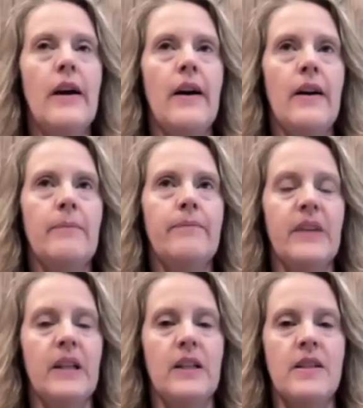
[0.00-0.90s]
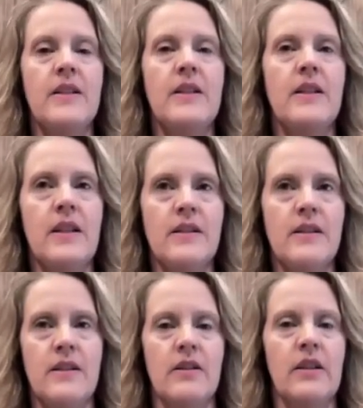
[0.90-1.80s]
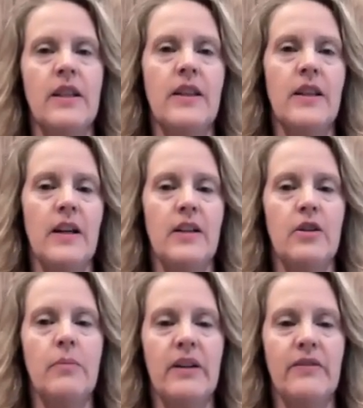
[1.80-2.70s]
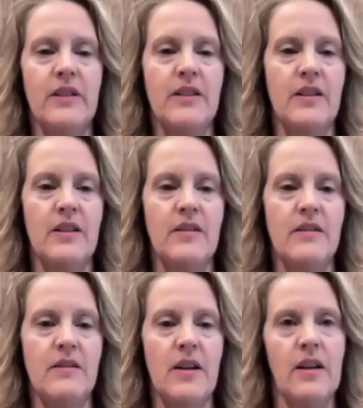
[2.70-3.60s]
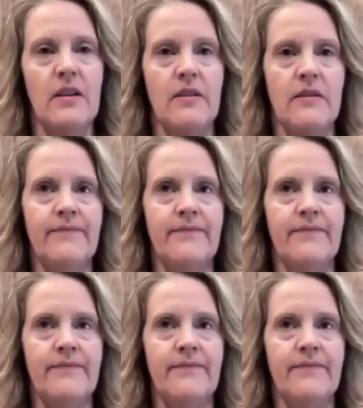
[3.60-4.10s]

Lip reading: It isn't necessarily that your pelvis is like